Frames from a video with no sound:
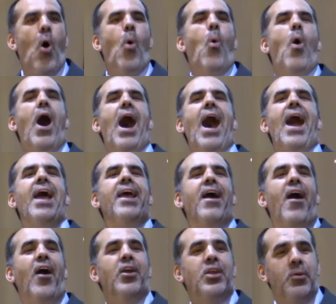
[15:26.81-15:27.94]
Why
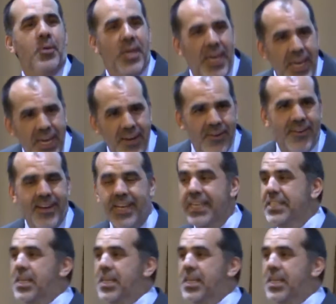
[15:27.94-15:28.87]
are you here?